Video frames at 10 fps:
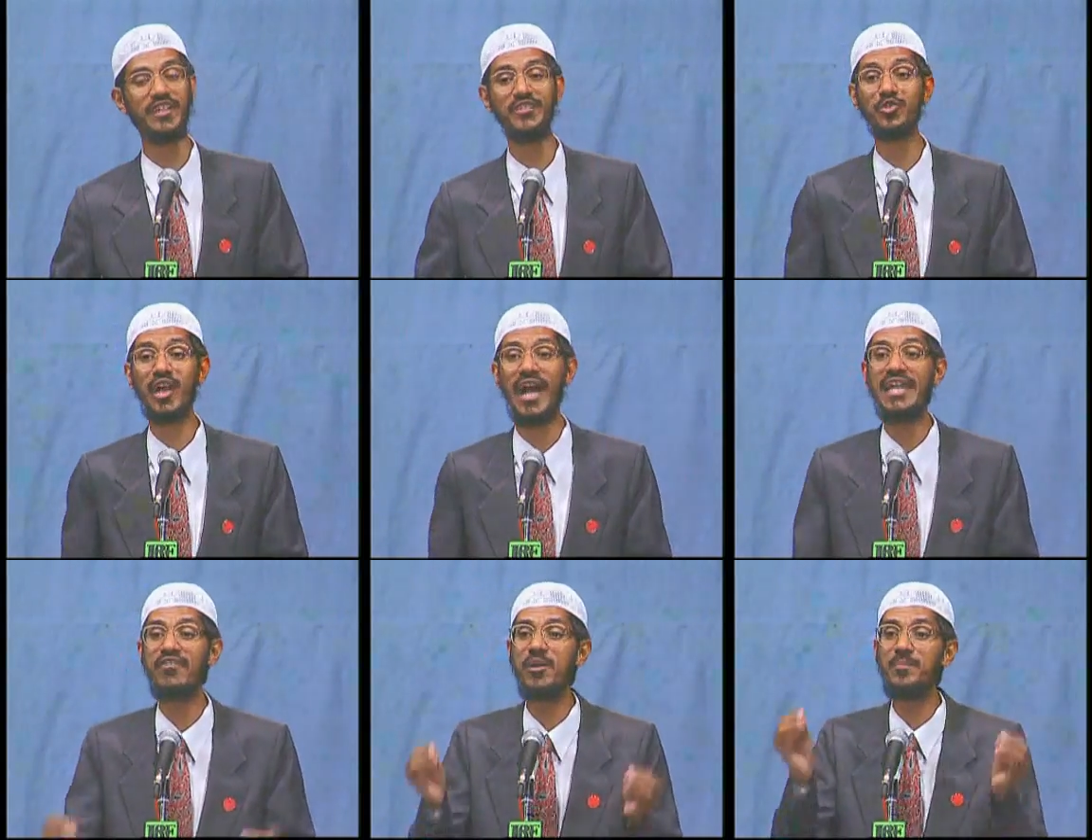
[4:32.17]
you can't
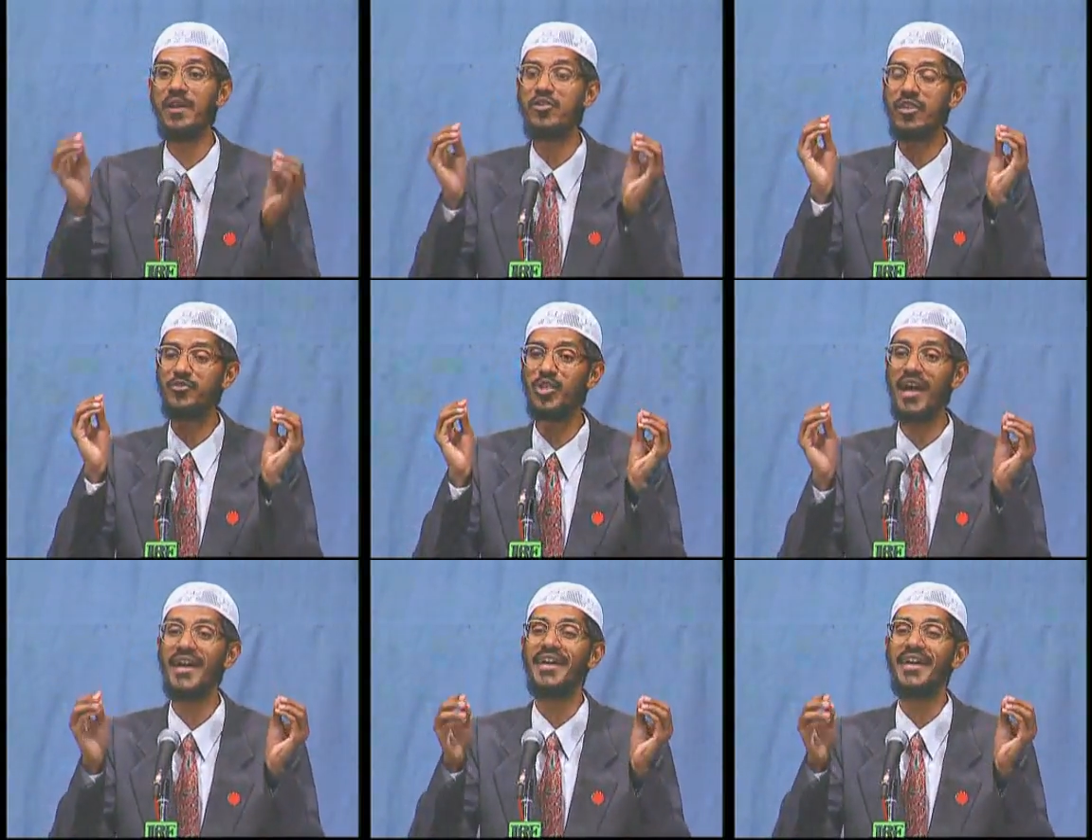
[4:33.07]
even produce a surah